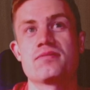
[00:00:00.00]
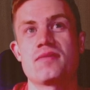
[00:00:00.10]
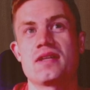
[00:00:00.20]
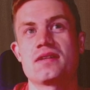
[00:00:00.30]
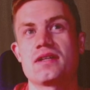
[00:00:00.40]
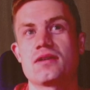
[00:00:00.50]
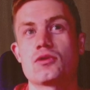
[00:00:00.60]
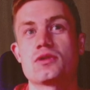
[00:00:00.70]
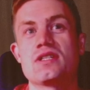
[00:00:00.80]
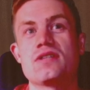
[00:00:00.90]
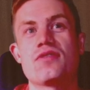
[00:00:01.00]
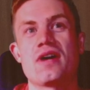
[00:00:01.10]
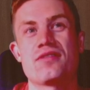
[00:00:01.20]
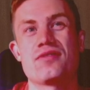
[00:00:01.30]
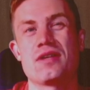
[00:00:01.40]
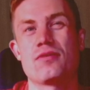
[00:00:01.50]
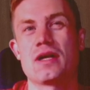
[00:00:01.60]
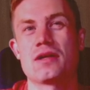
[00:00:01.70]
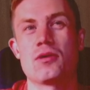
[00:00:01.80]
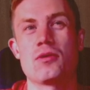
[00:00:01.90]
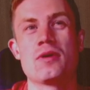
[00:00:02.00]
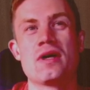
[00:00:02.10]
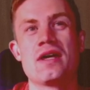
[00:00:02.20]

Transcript: and then go d5 in one go.